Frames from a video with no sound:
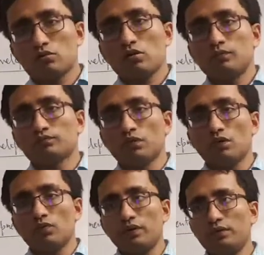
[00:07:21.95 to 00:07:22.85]
So
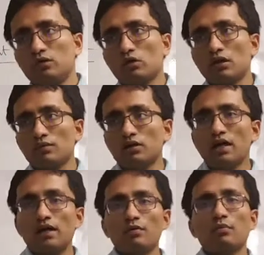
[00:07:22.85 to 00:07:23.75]
when we talk about a high